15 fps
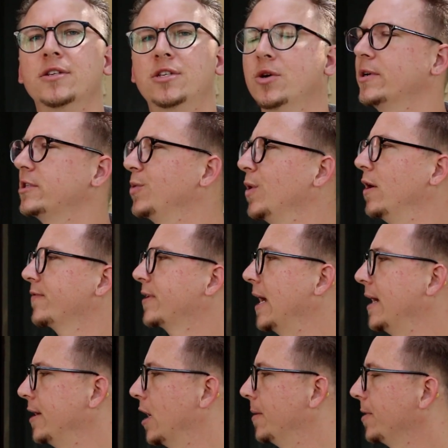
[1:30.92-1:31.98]
to a 12
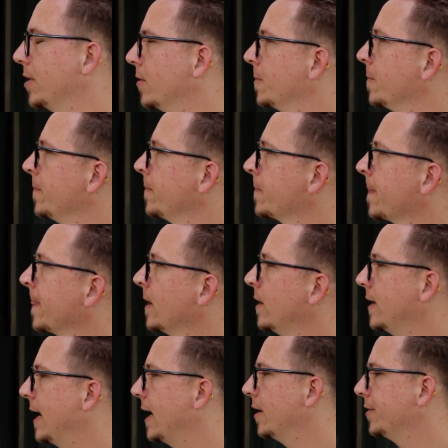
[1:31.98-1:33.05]

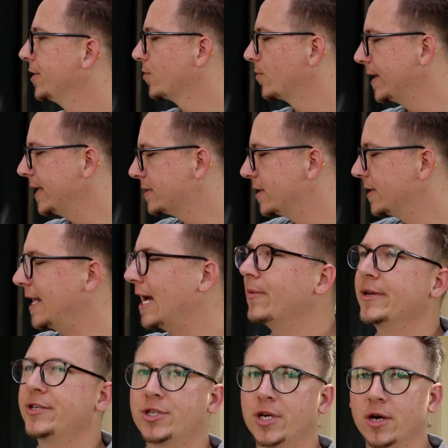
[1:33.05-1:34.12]
kW. Now the reason
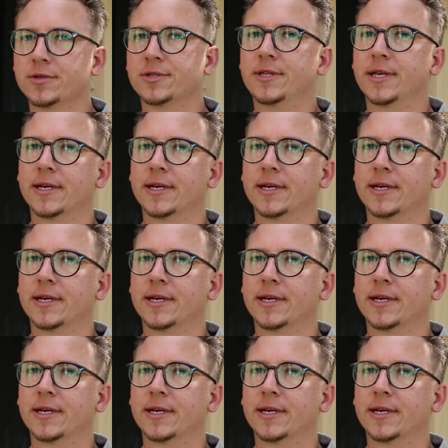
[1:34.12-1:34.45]
that we chose